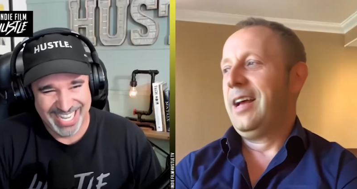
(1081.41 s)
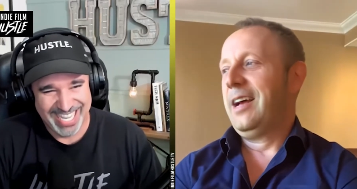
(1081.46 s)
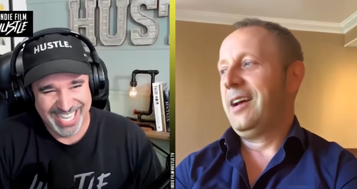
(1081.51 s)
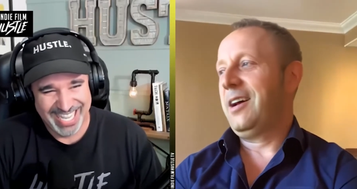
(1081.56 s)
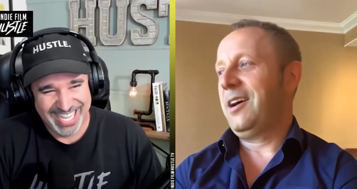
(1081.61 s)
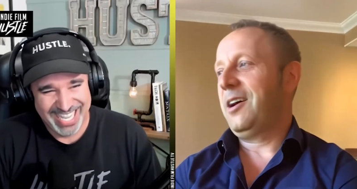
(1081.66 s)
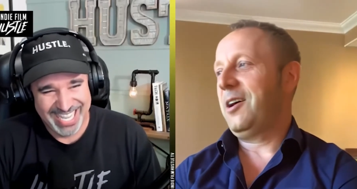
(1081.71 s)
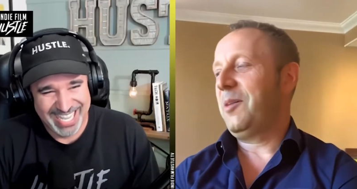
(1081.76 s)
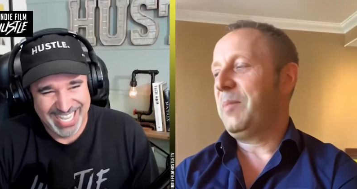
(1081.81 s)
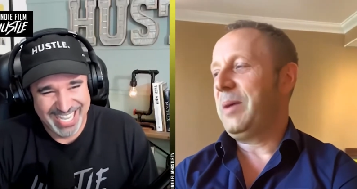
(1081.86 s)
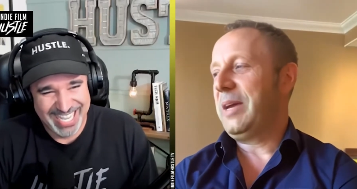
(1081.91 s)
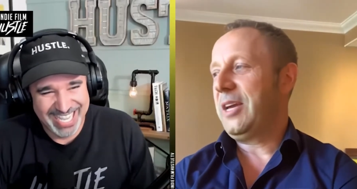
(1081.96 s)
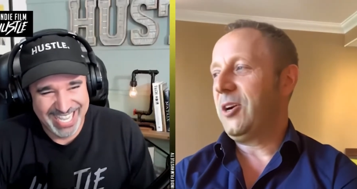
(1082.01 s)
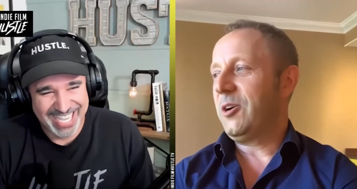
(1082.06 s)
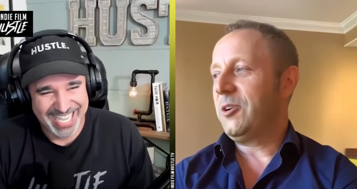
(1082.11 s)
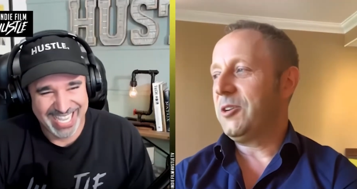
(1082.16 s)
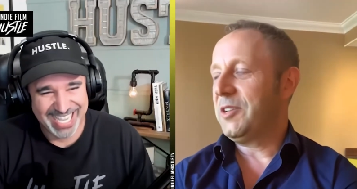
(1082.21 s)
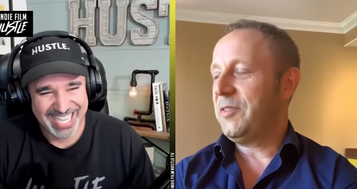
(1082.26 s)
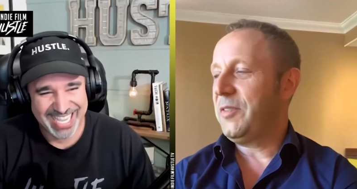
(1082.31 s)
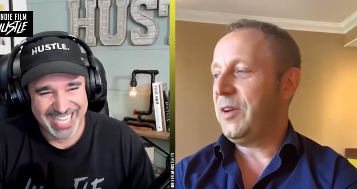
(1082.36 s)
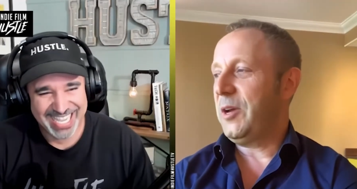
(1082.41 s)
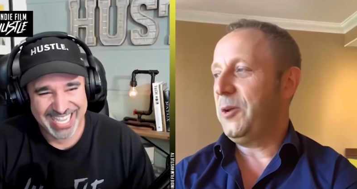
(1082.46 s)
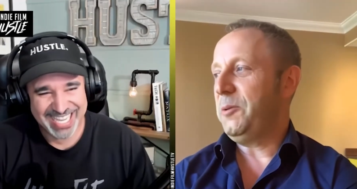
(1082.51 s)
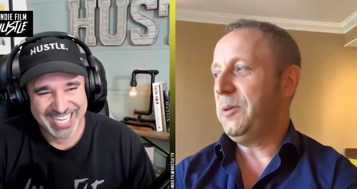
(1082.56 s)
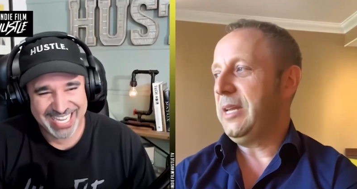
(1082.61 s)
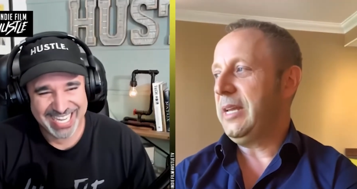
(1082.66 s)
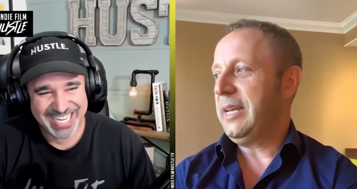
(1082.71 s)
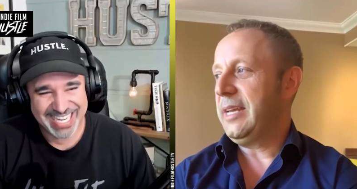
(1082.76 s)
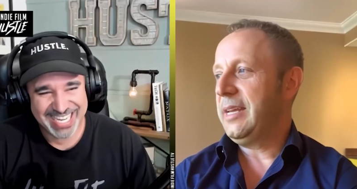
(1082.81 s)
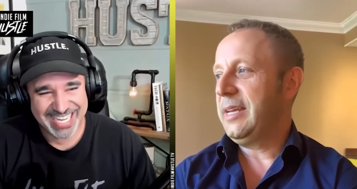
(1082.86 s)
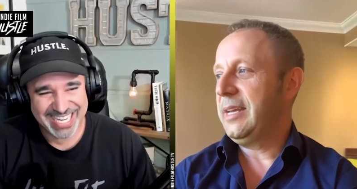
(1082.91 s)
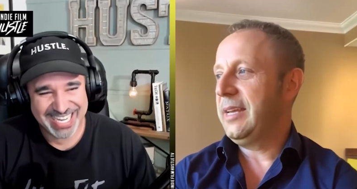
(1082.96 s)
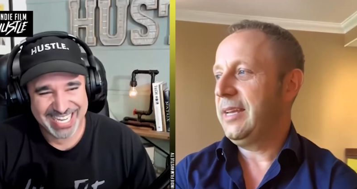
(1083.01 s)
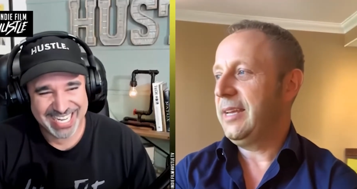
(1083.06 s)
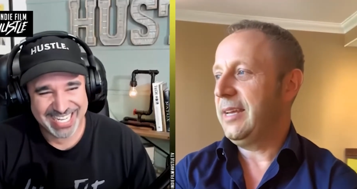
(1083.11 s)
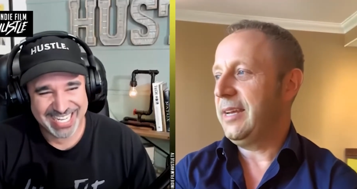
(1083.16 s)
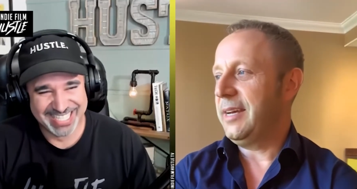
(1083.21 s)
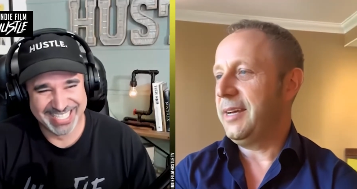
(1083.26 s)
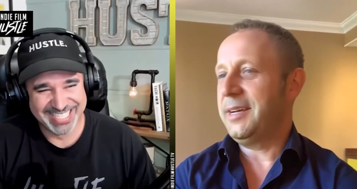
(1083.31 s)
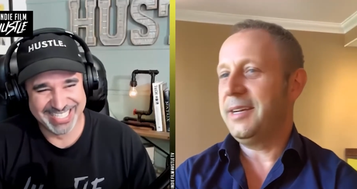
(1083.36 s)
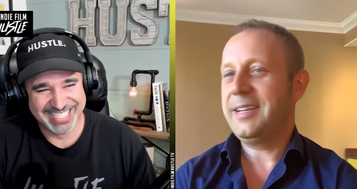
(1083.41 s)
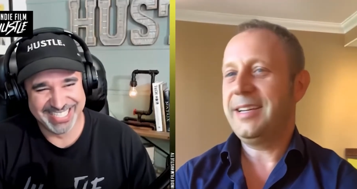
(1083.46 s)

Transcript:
Speaker 1: oh my God, if only. Yeah,